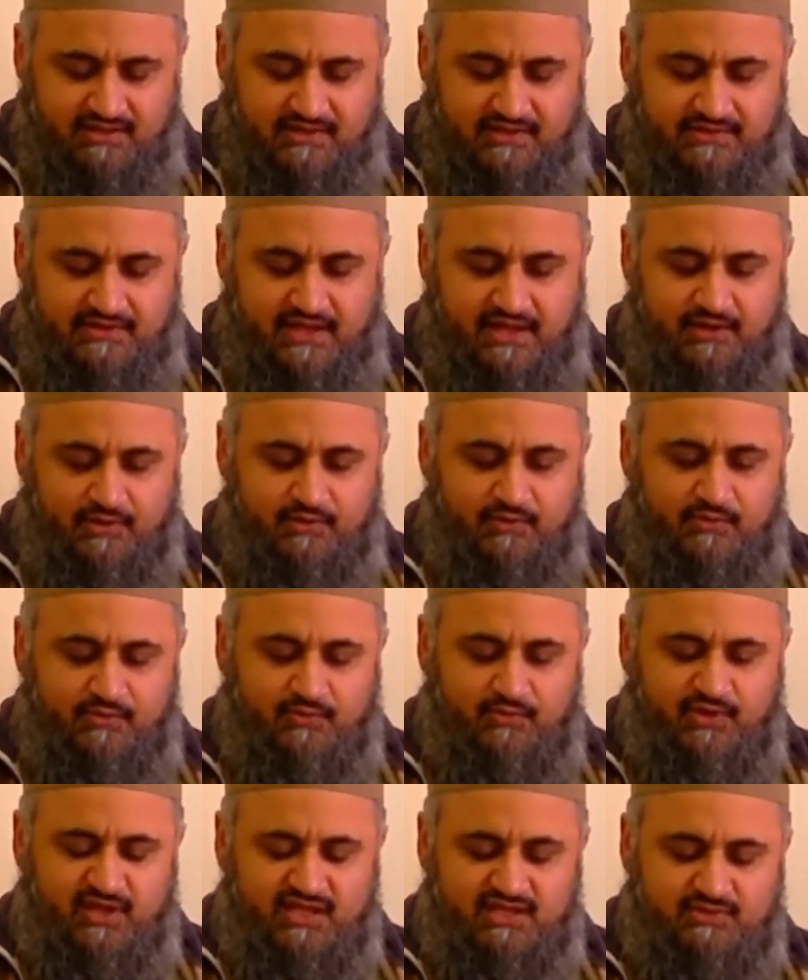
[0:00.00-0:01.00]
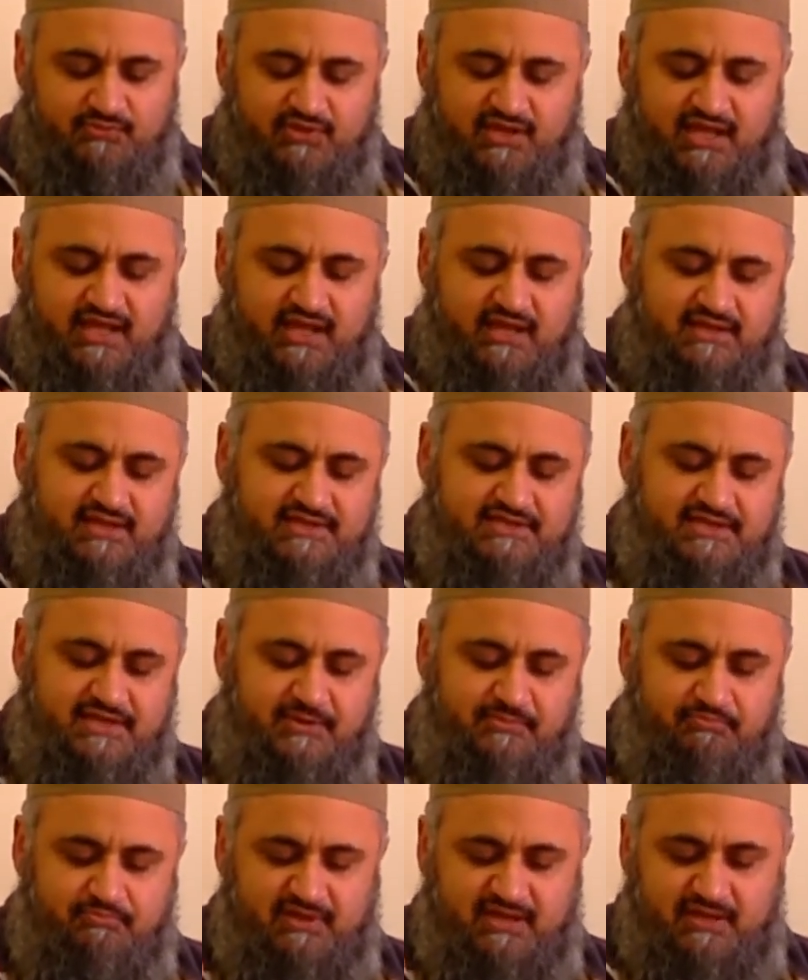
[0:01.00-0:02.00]
Now, we, we hear the
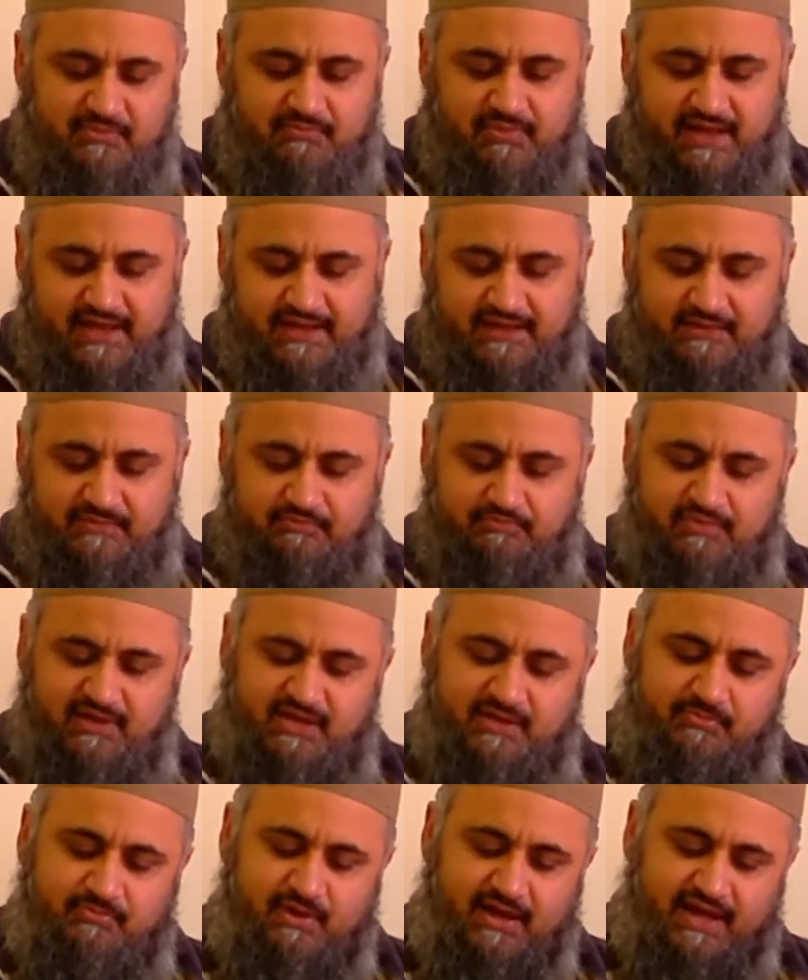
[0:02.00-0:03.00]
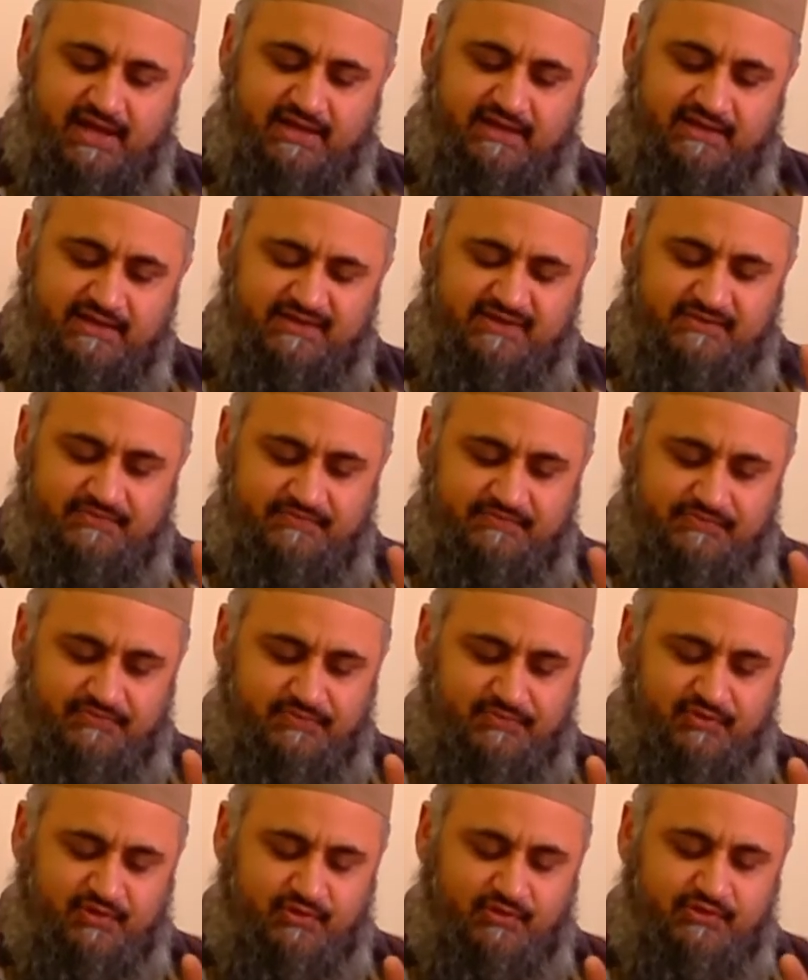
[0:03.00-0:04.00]
term Big Bang. Big Bang,
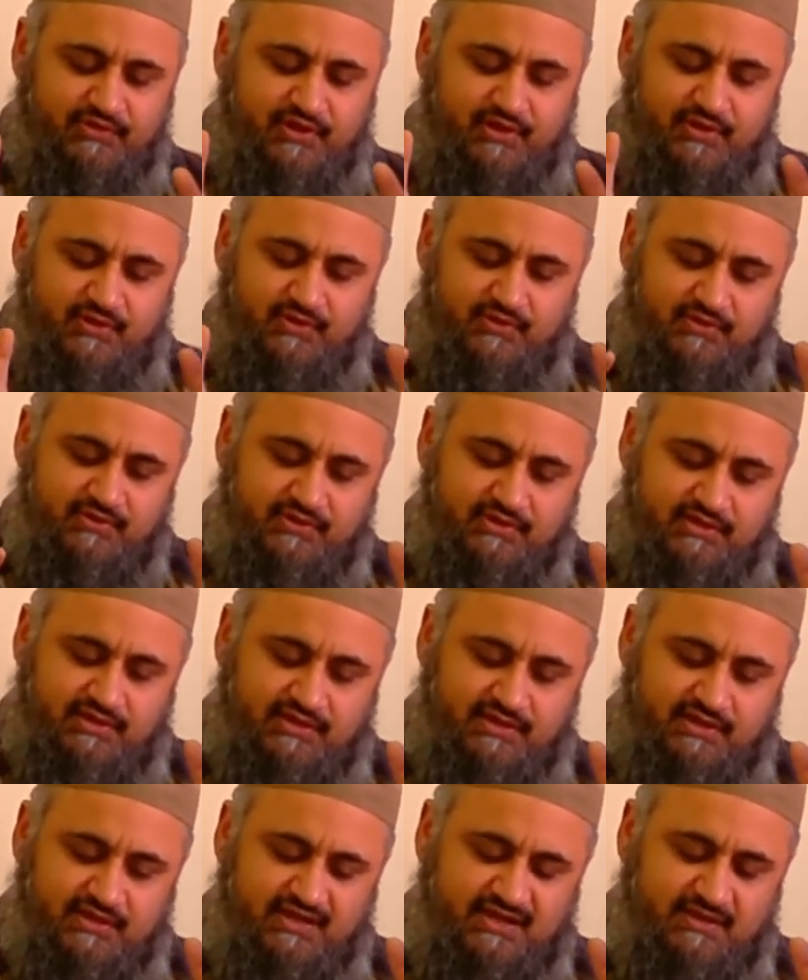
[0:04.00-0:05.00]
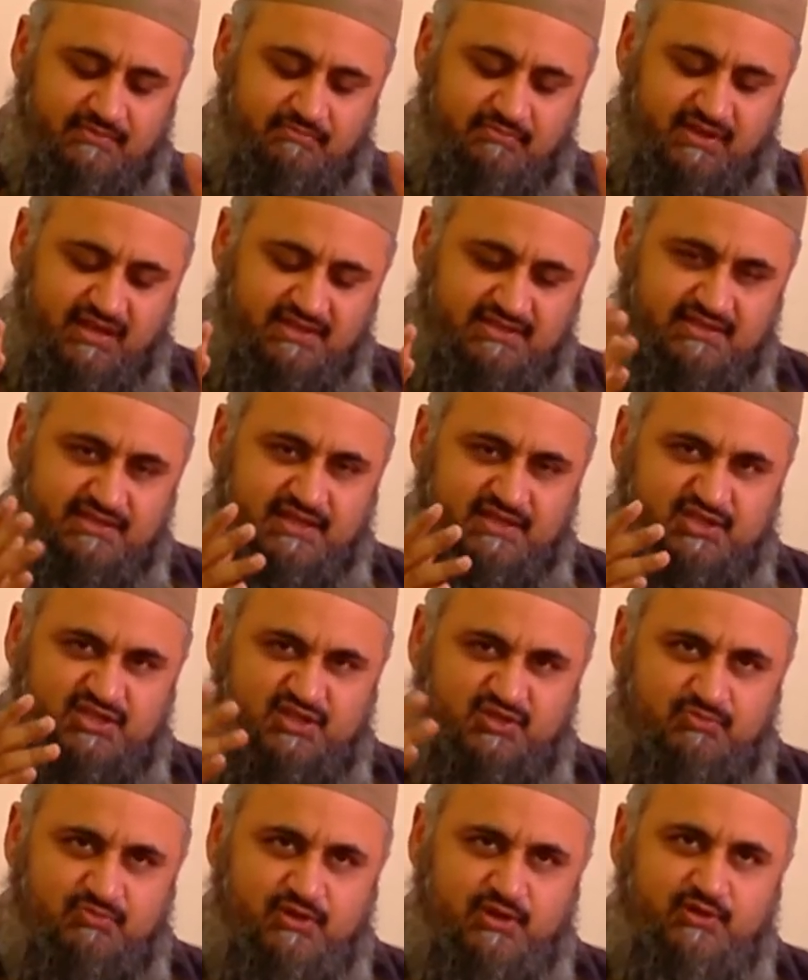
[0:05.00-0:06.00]
although it means an
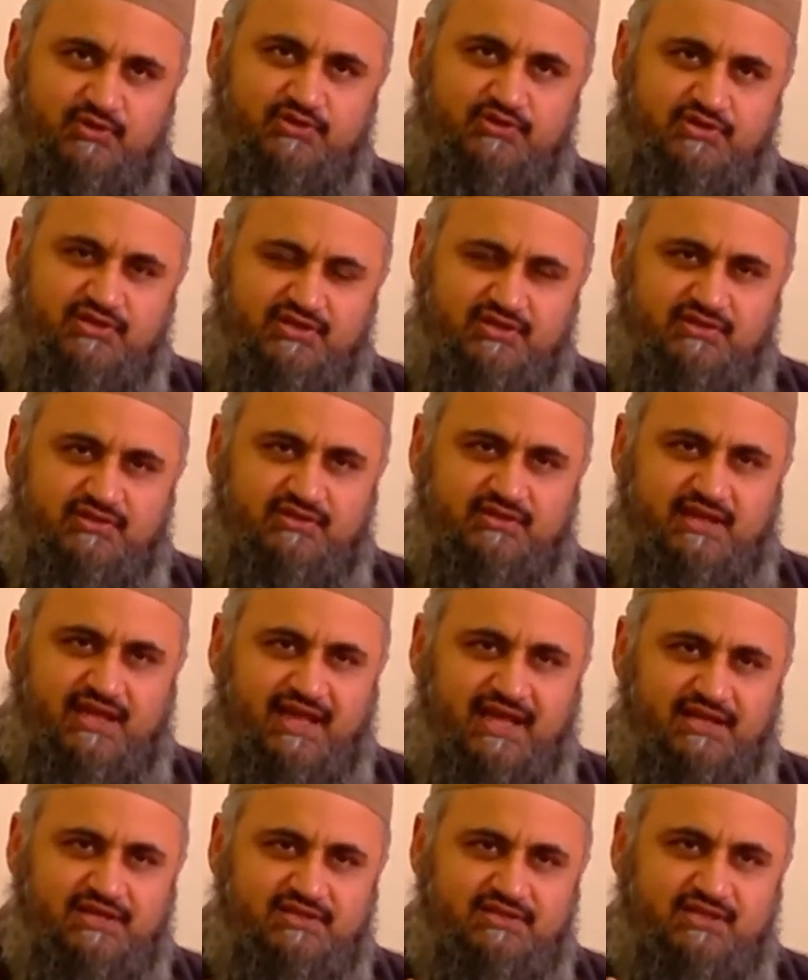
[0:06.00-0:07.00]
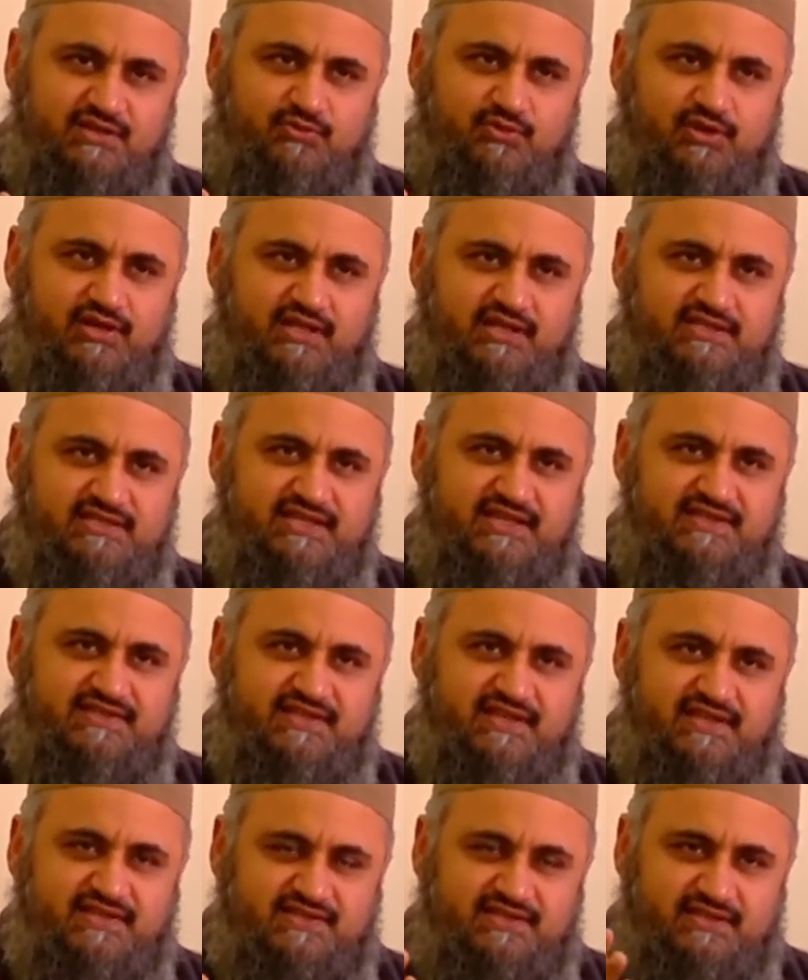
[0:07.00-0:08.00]
explosion, actually, what it is,
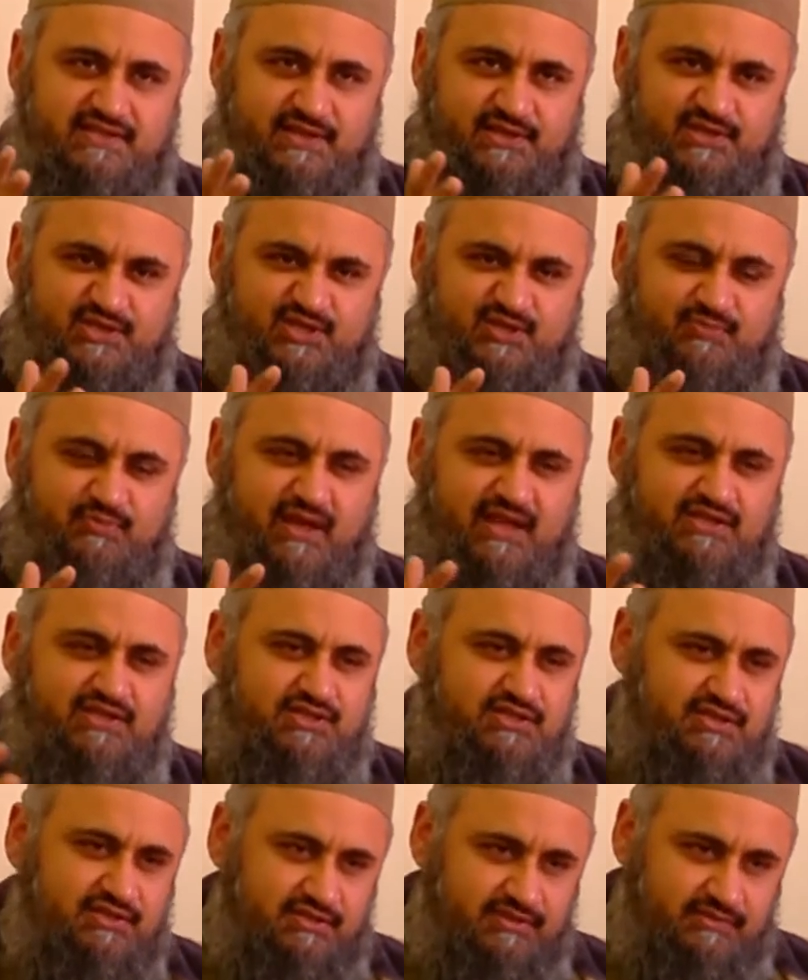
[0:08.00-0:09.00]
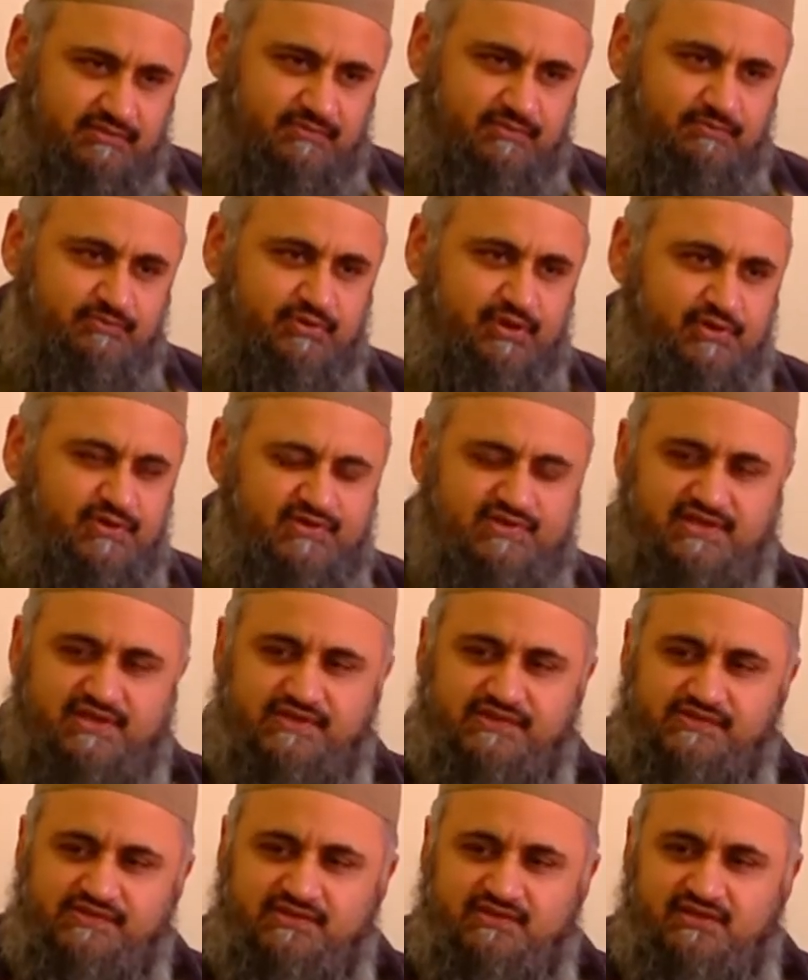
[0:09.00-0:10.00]
it's an expansion
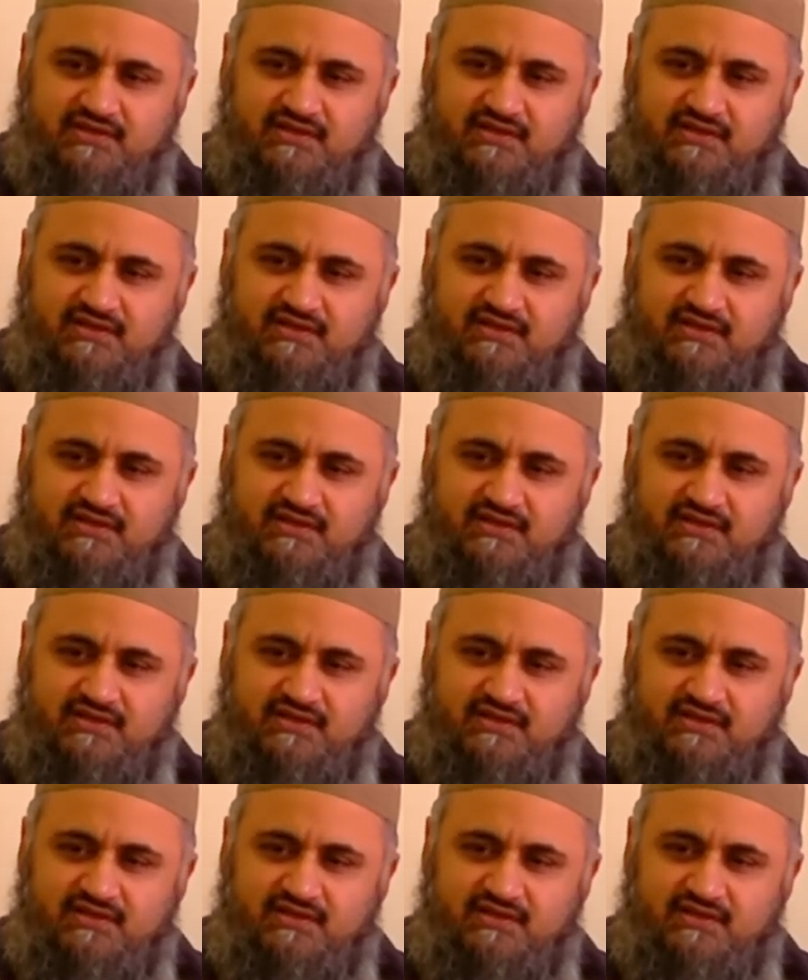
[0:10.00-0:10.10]
process.